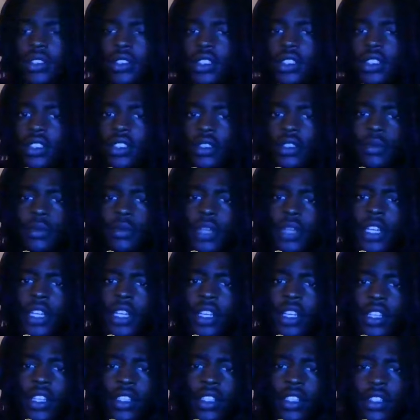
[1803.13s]
Um, that
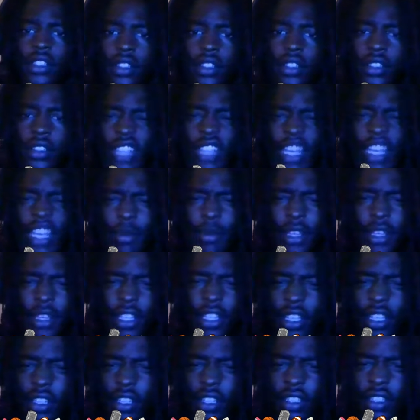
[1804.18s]
nigga Damian
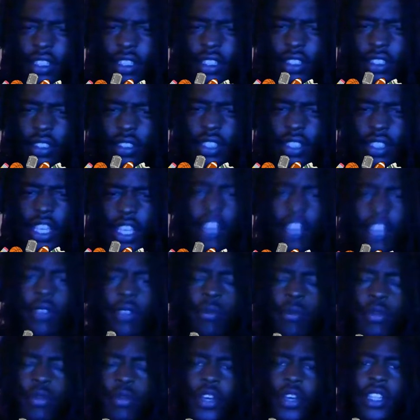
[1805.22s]
Lillard is
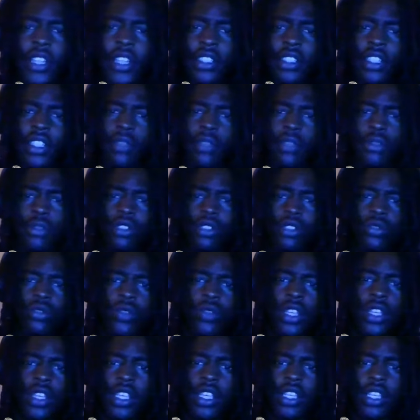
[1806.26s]
taking breaks in
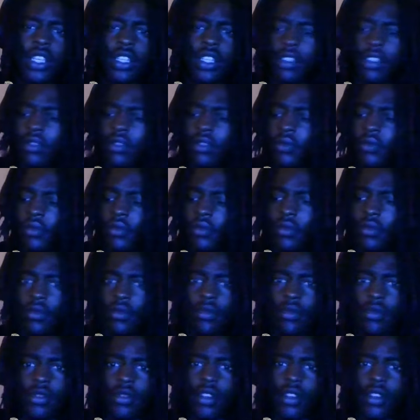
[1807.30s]
between
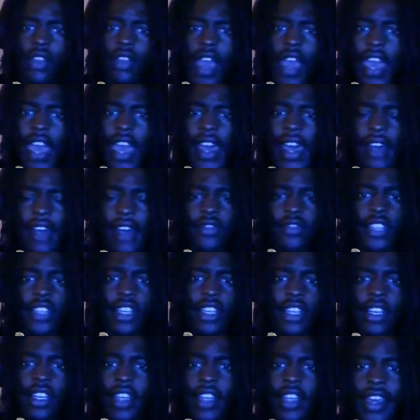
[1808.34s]
half.
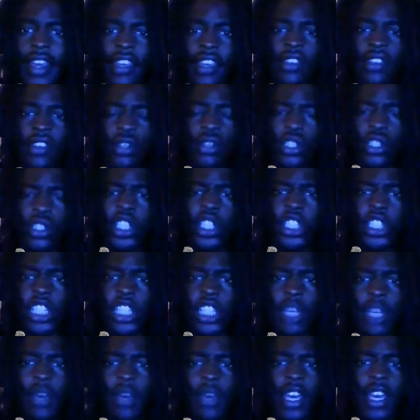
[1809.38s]
like he going to
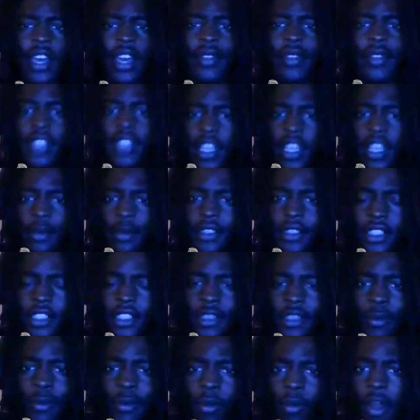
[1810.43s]
sleep halftime or
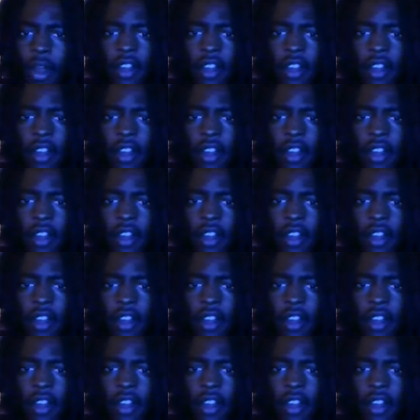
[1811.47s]
something.